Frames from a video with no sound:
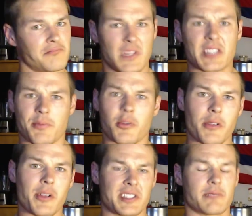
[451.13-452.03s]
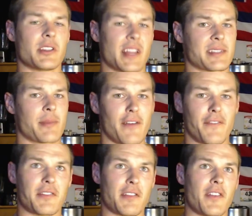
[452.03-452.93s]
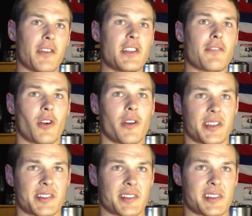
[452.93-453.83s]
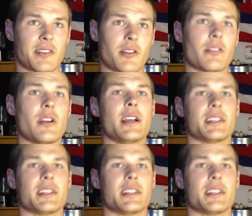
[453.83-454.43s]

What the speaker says: That's pretty reasonable. That's about 50-50 for all things considered,